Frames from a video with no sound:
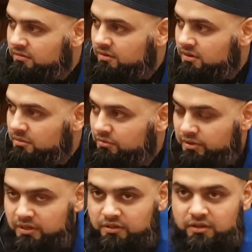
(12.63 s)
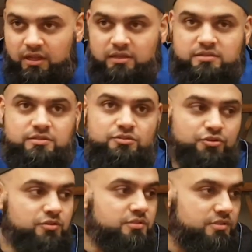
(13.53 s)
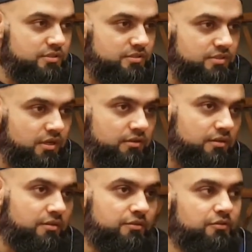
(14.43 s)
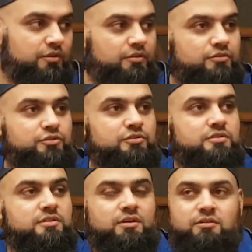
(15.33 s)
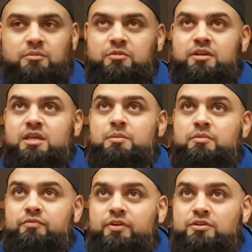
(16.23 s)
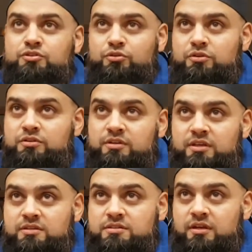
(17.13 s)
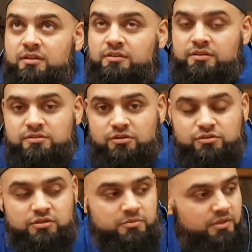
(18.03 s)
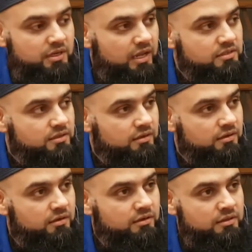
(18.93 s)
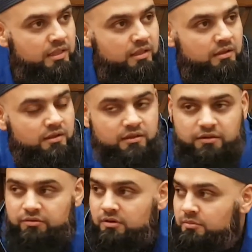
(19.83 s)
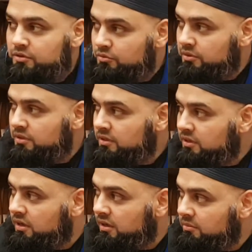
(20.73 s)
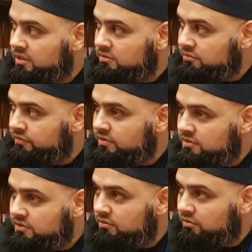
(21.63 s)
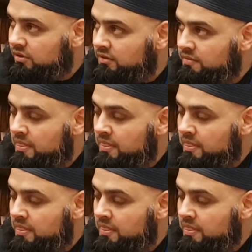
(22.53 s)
We're going to be reading the last juz, inshallah, the 30th juz. Now I'm going to keep it very short today, inshallah. Today's also going to be the last halaqa that we're going to be doing because we're finishing the Quran.